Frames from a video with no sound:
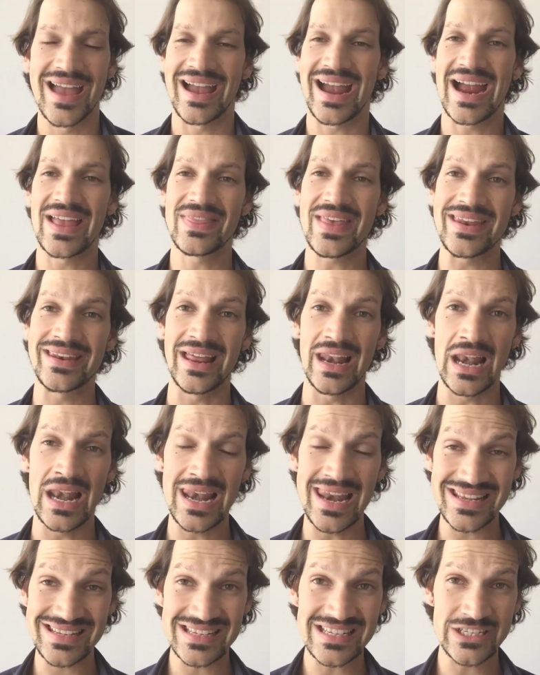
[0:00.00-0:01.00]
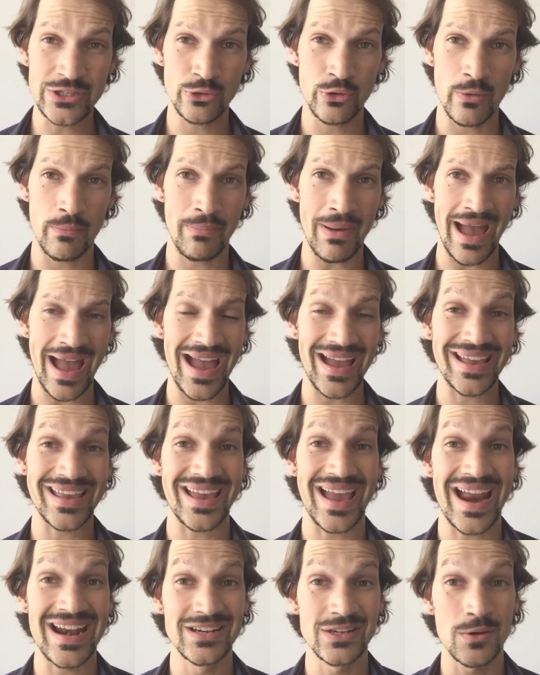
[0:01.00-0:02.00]
and then listen to it
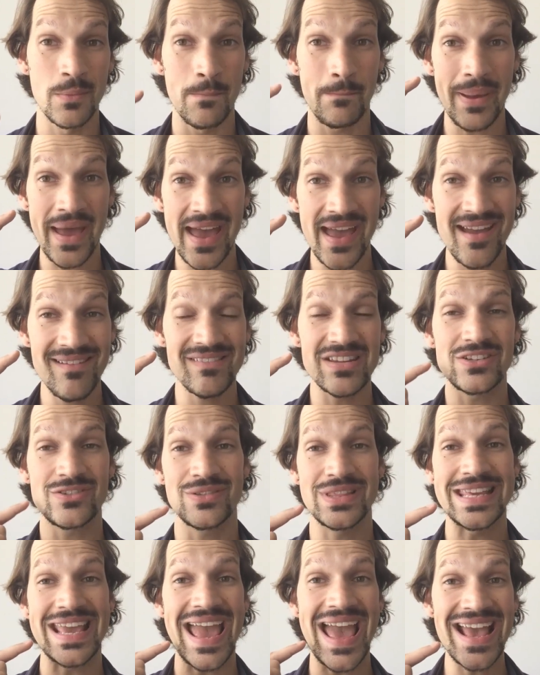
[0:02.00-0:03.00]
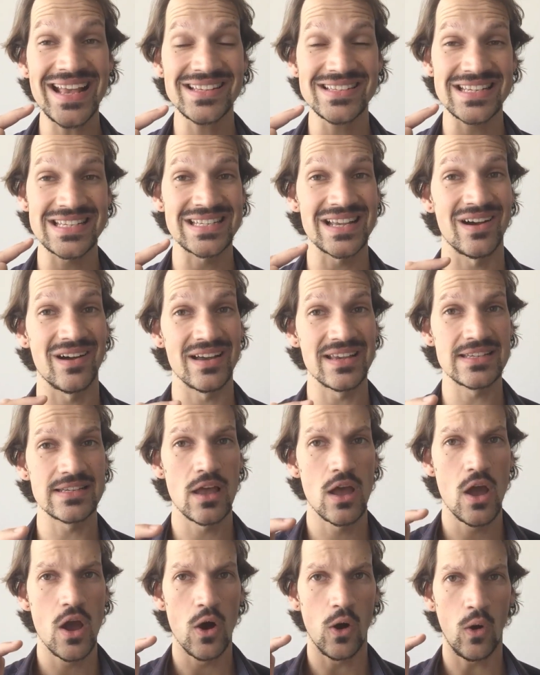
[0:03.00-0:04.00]
back and compare it to the exercise
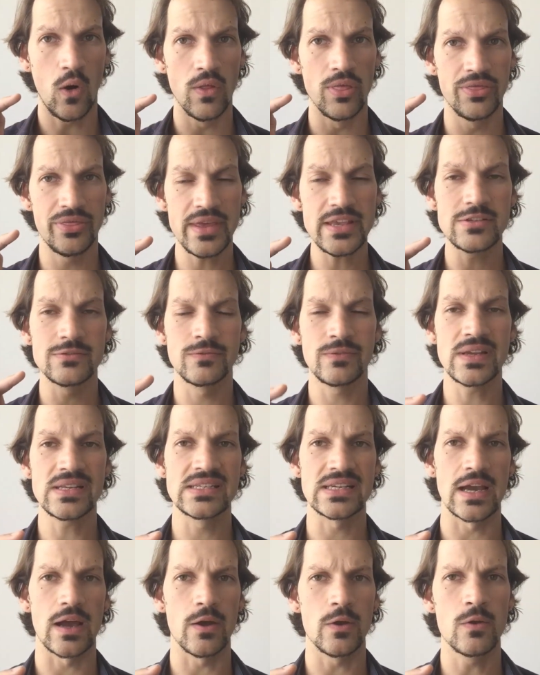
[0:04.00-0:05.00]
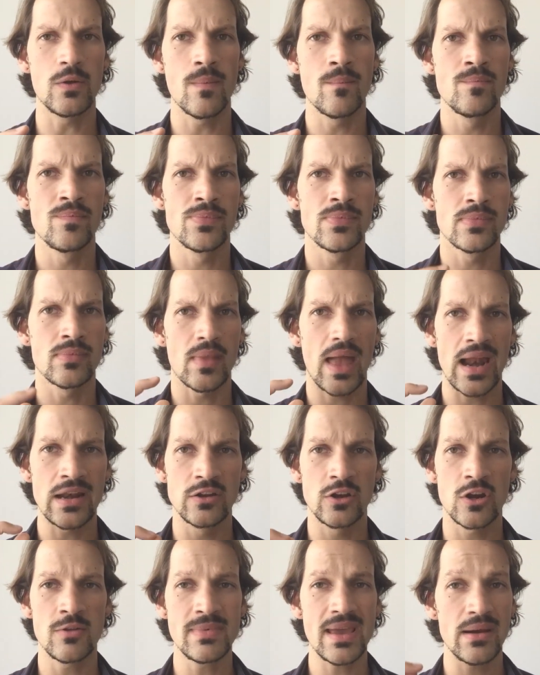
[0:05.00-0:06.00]
on this video, and
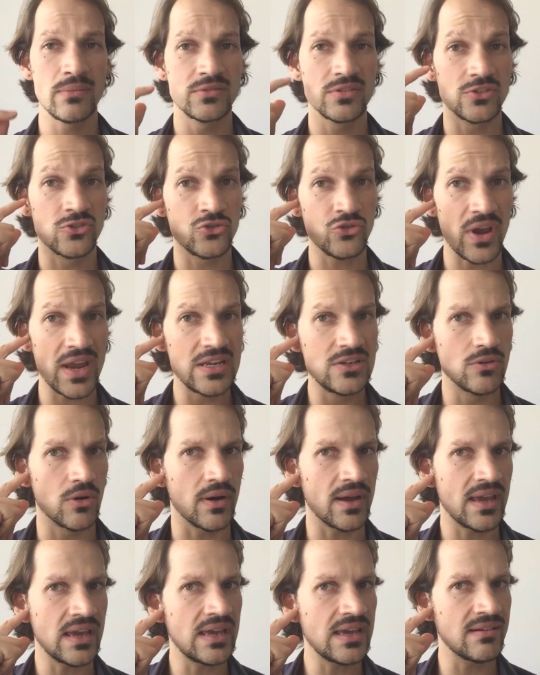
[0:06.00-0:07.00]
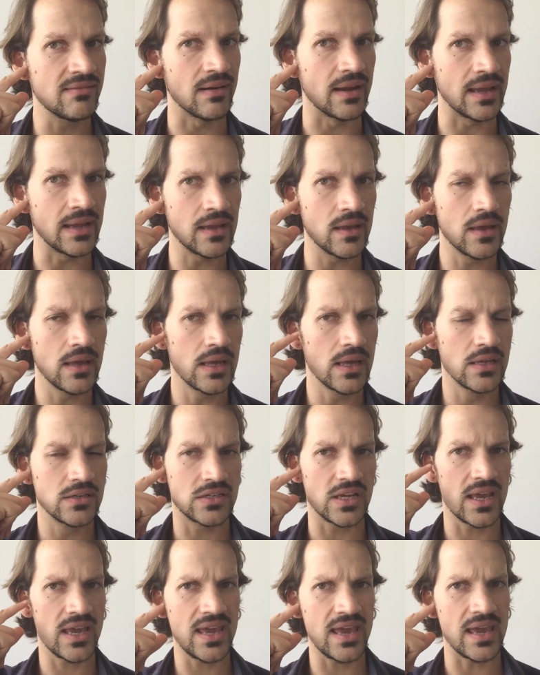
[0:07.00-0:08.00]
you're going to be able to train your hearing
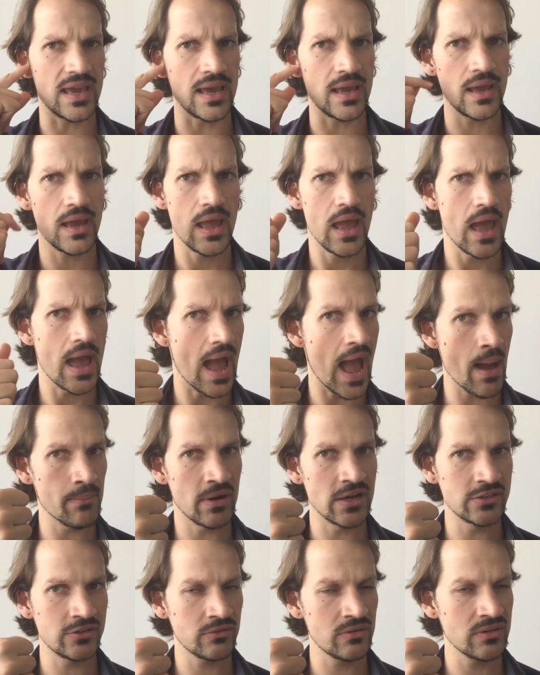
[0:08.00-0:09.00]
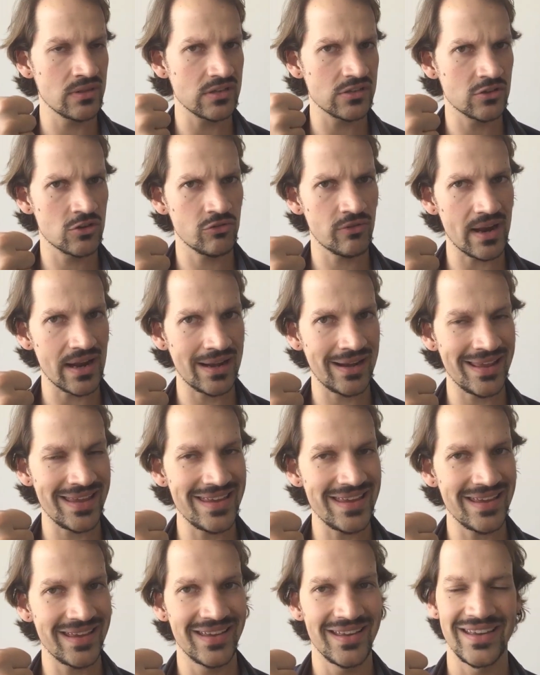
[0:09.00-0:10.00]
to hear, am I doing this
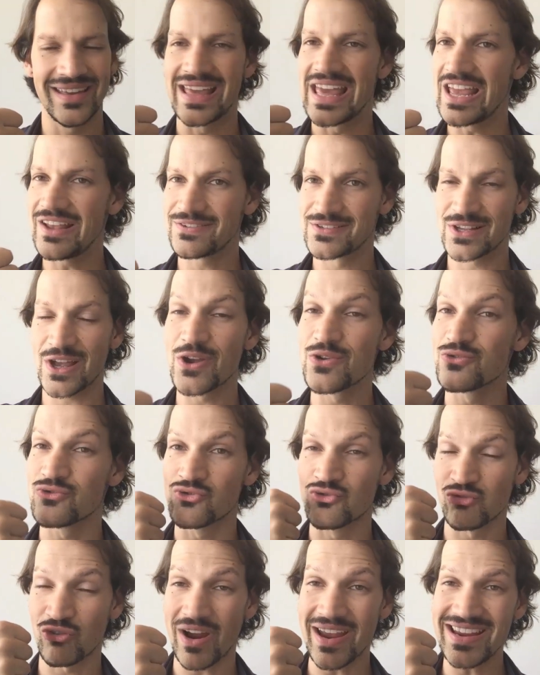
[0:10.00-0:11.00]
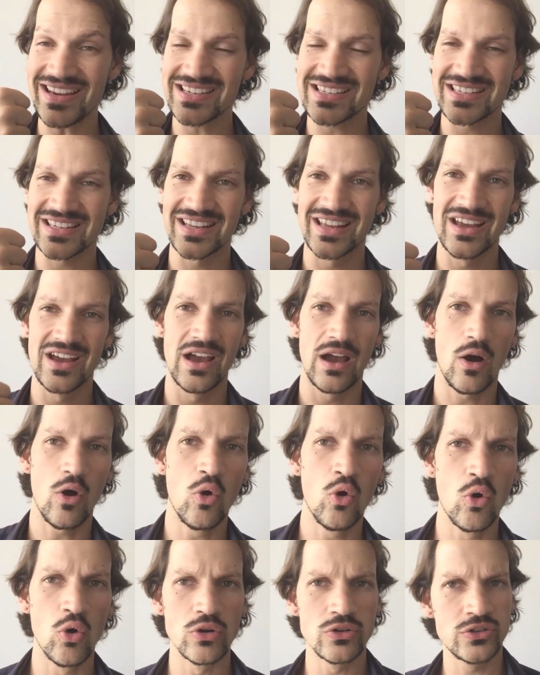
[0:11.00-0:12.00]
correctly? If so, great.
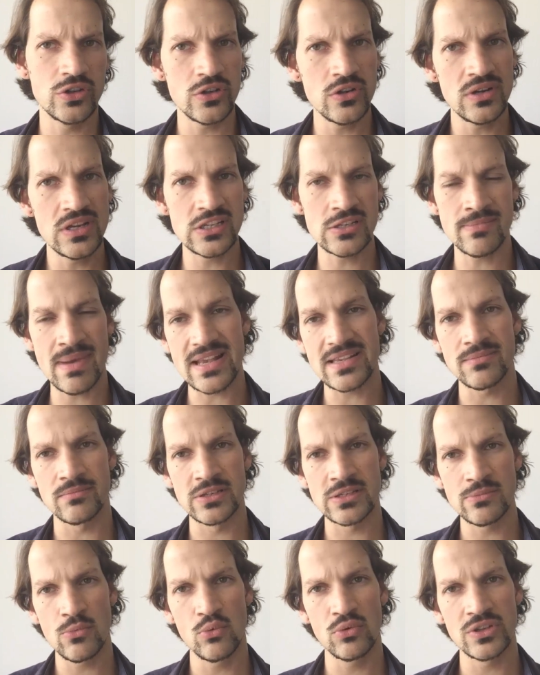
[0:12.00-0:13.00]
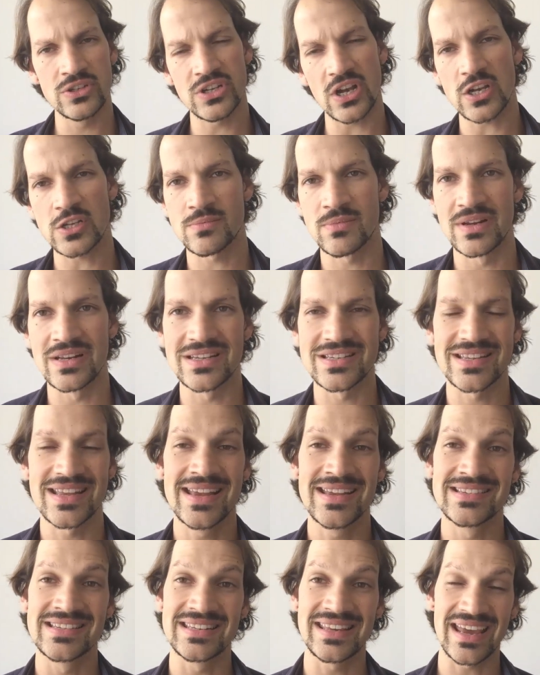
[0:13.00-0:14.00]
Or do you need to make some small adjustments
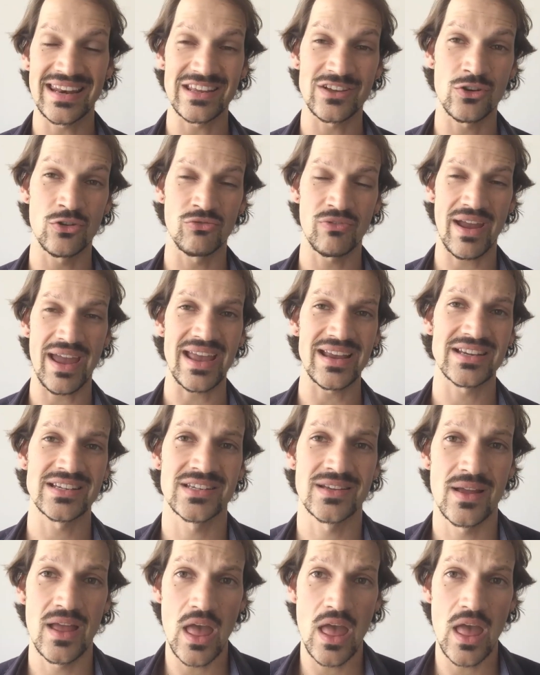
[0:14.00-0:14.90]
to get it correct?